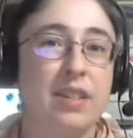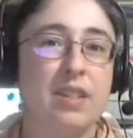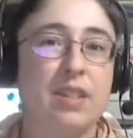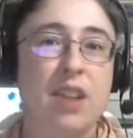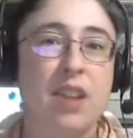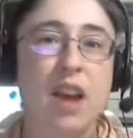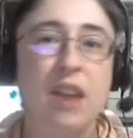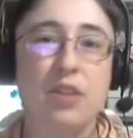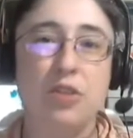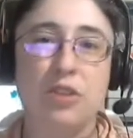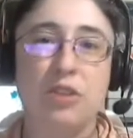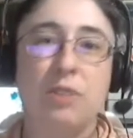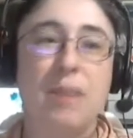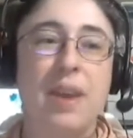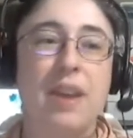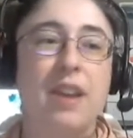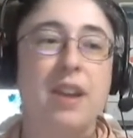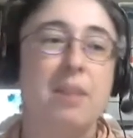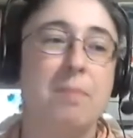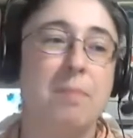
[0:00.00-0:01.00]
It's not just
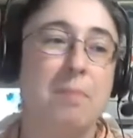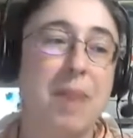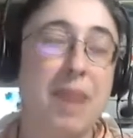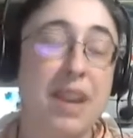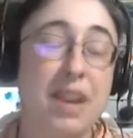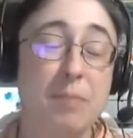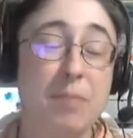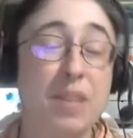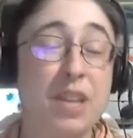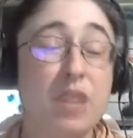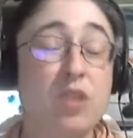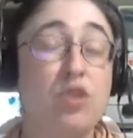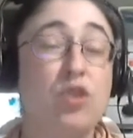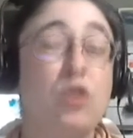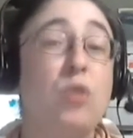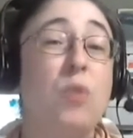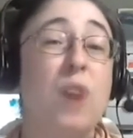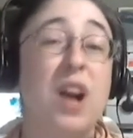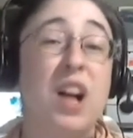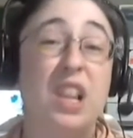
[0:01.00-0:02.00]
makeup. Makeup can
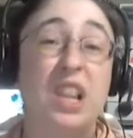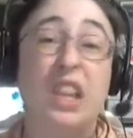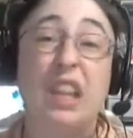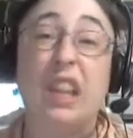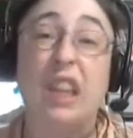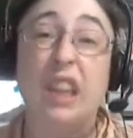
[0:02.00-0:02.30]
do a